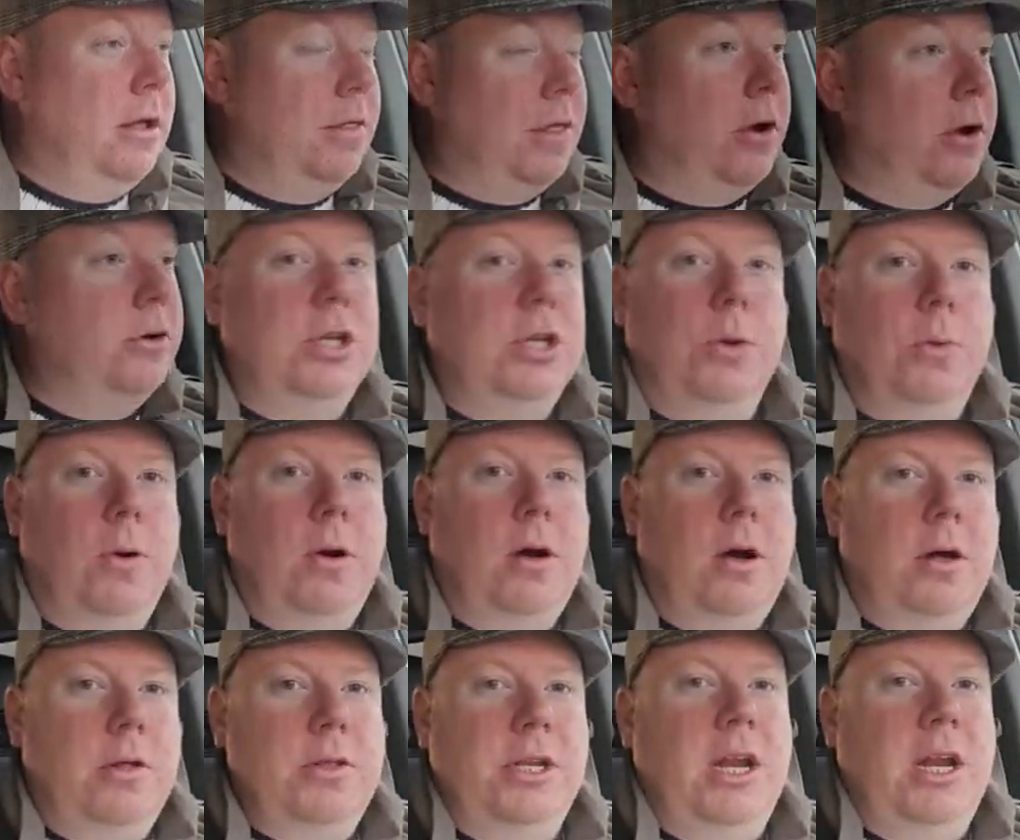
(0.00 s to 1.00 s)
those who
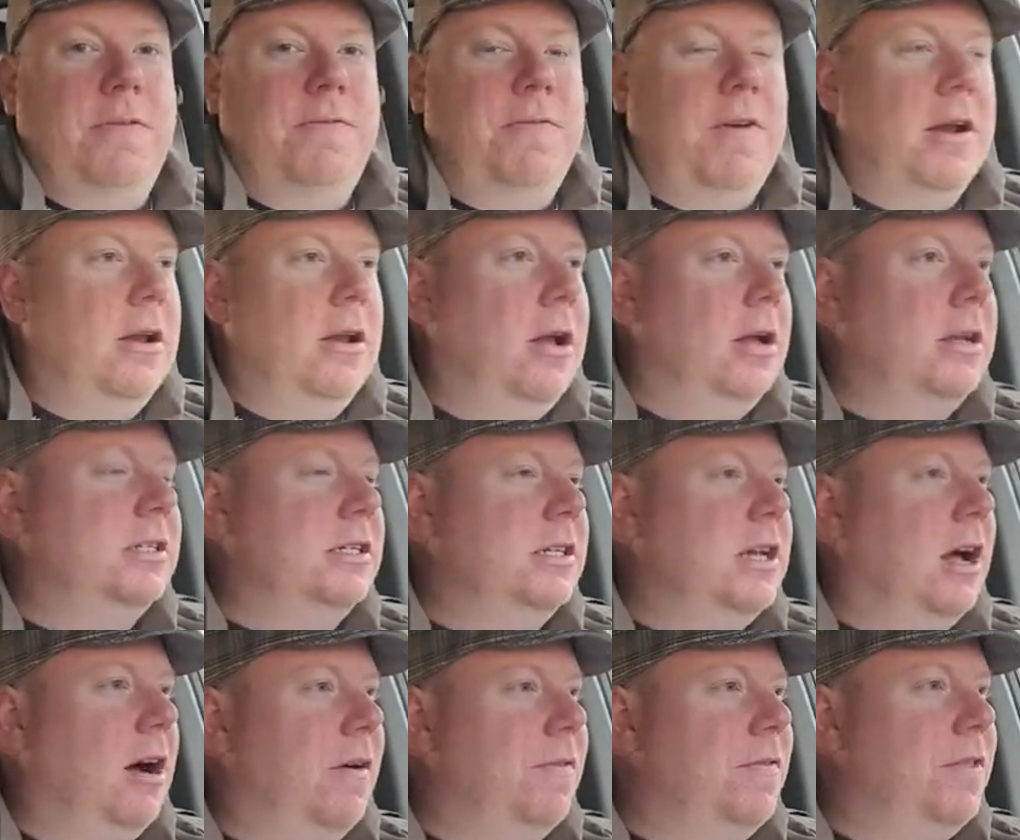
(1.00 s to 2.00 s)
are, you know, the frontline
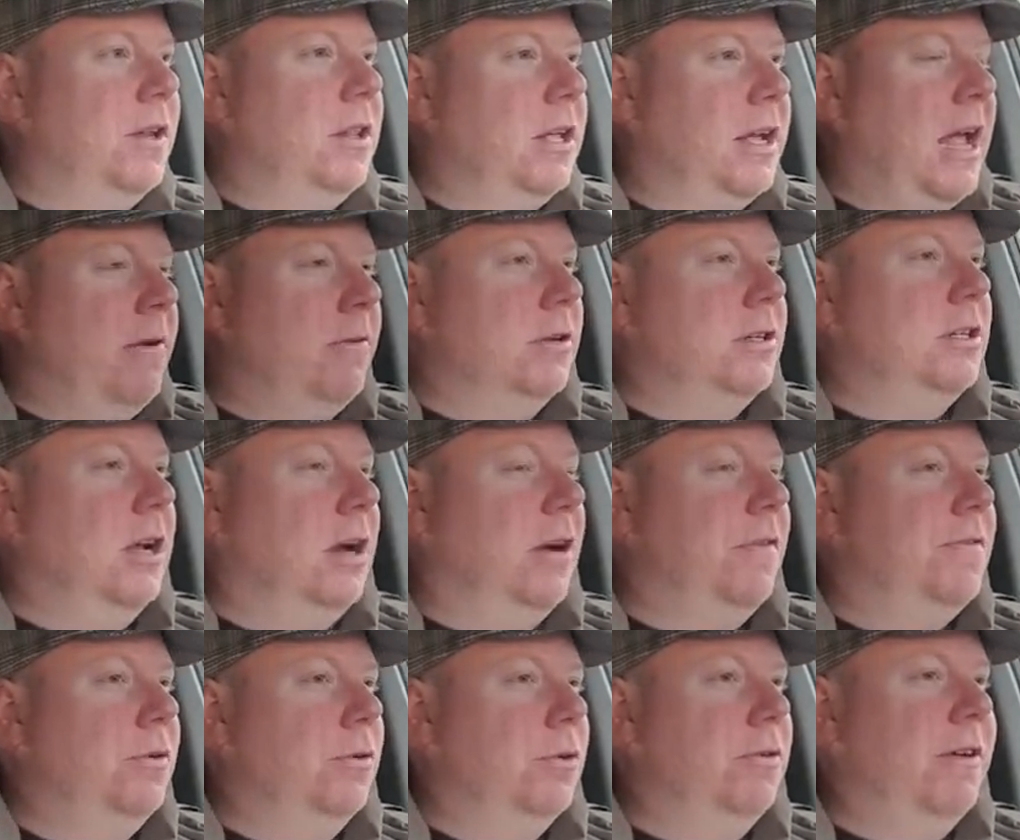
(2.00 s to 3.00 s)
staff, the counter
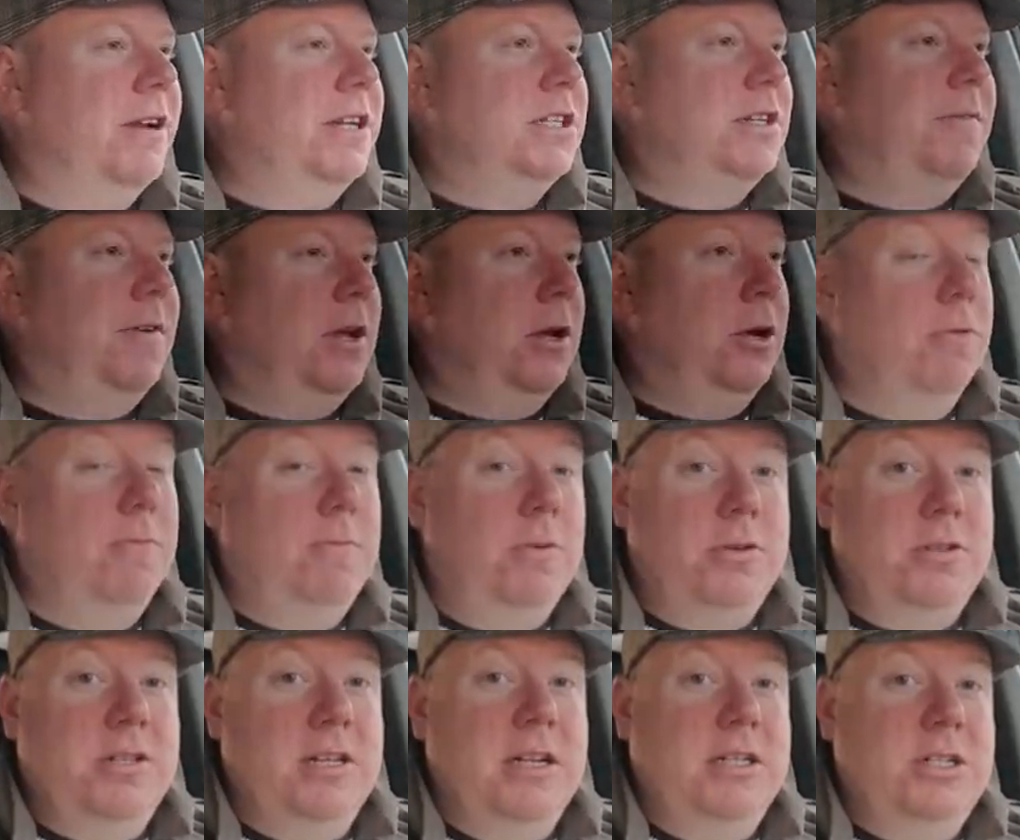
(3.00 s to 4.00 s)
staff, and all the rest of it, who have
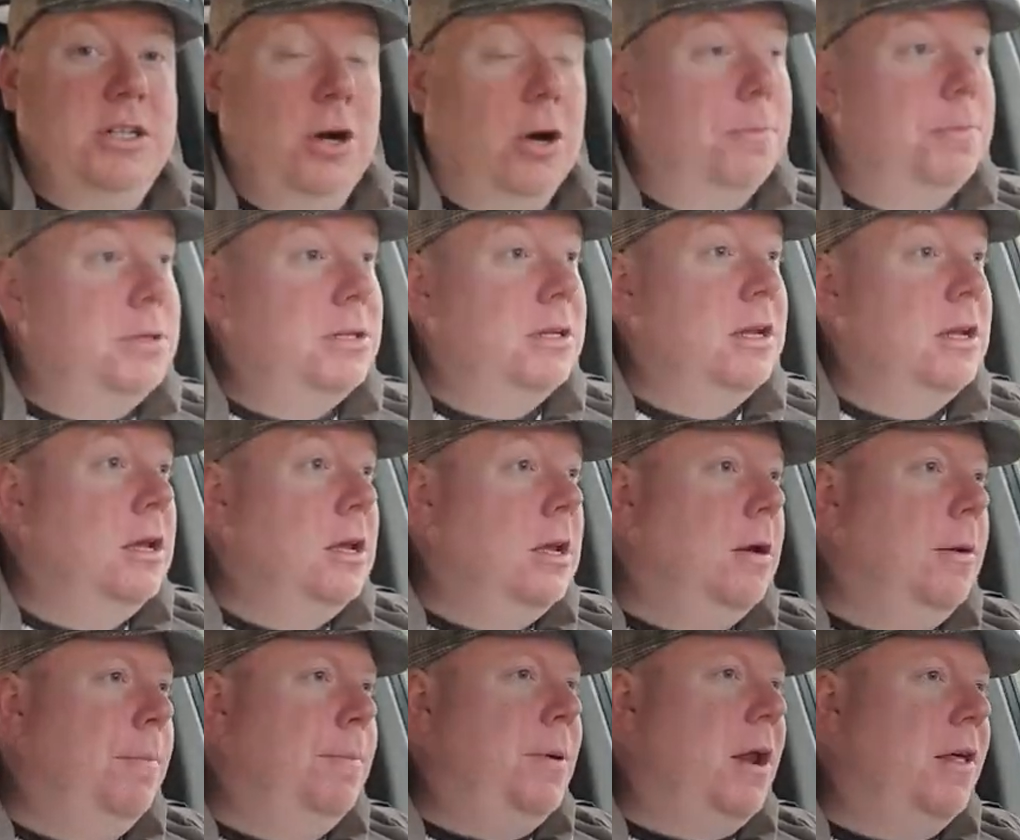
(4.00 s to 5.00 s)
lost their jobs.
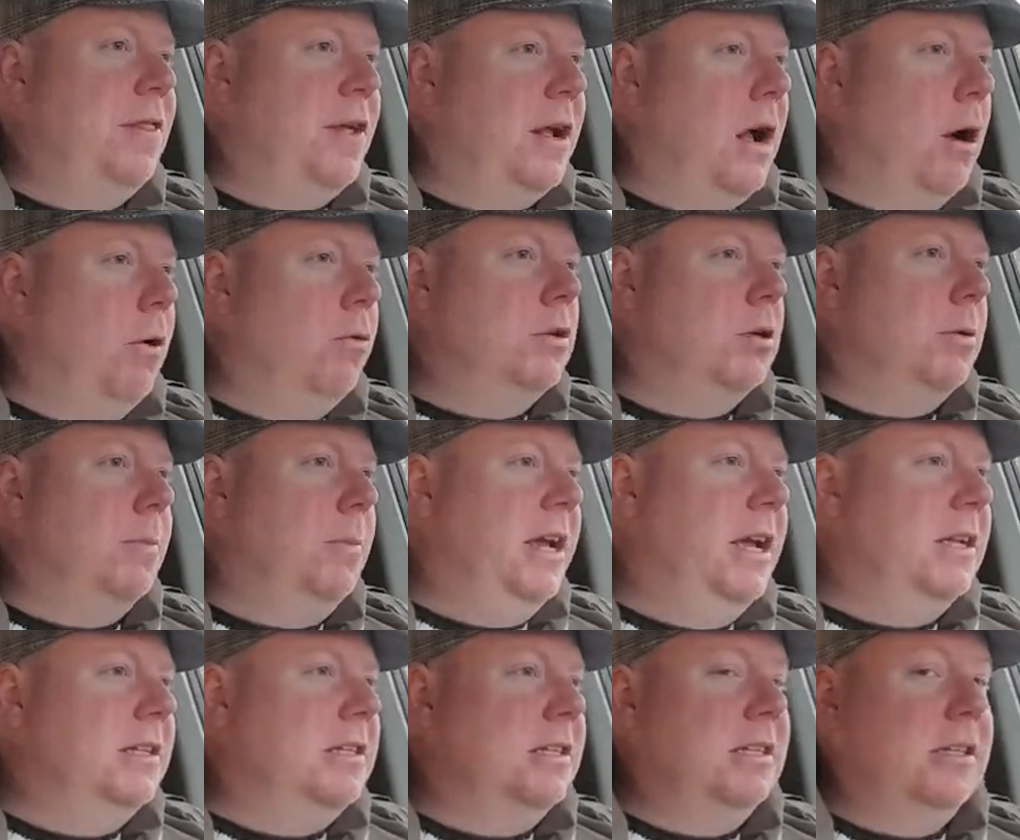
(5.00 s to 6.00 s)
But I think
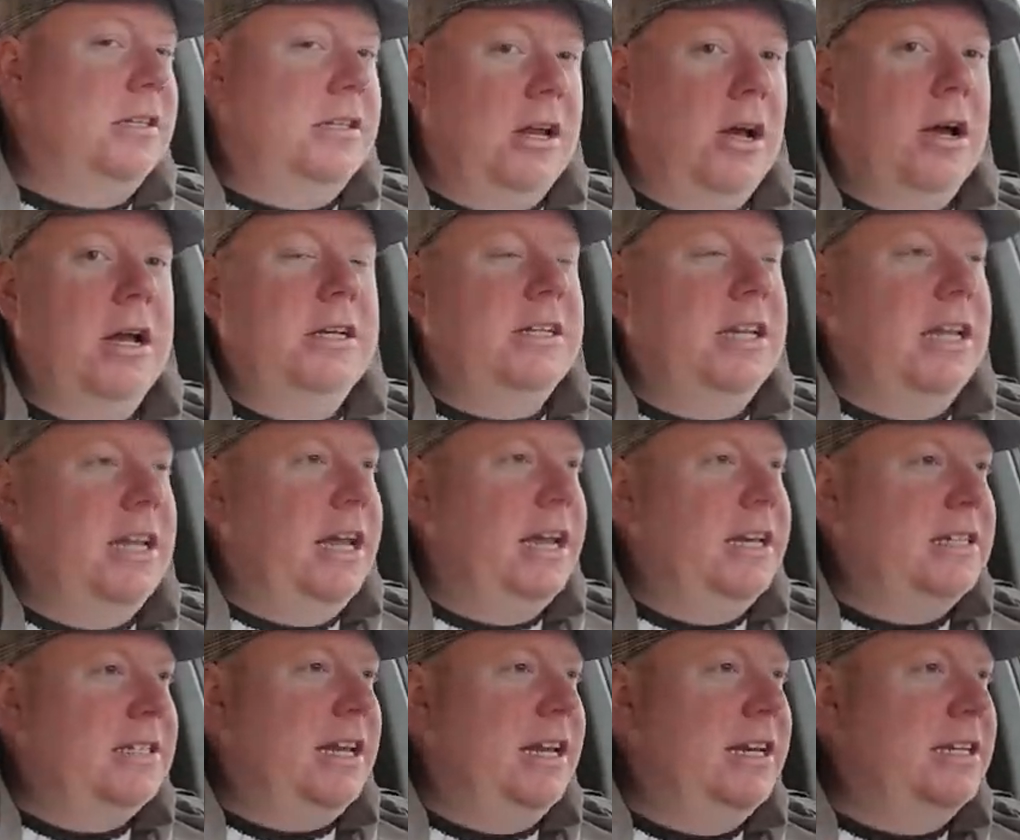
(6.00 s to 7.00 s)
ultimately, as a society,
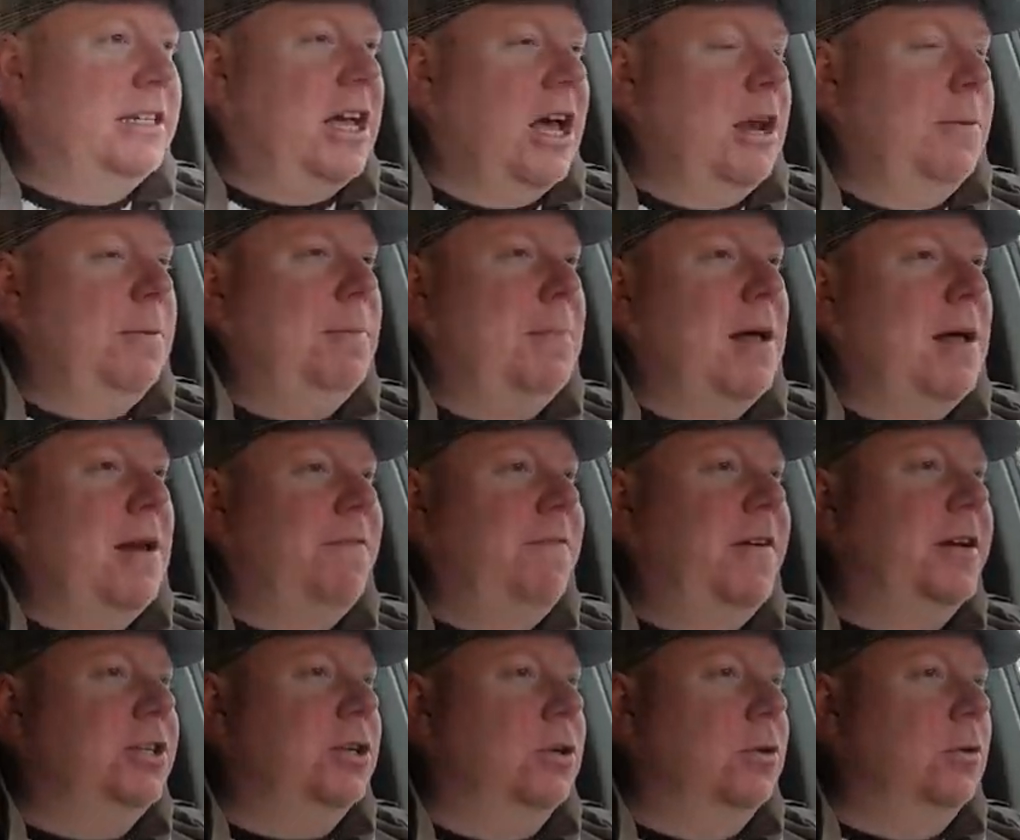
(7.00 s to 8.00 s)
it's going to be
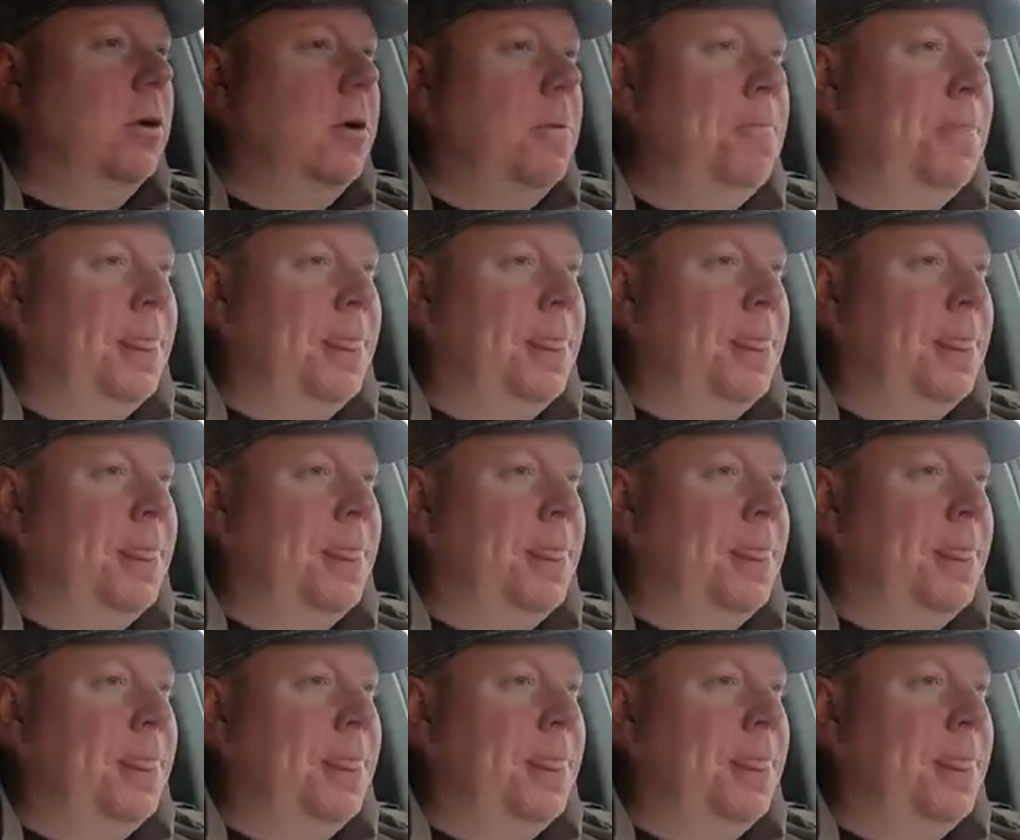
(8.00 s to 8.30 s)
beneficial.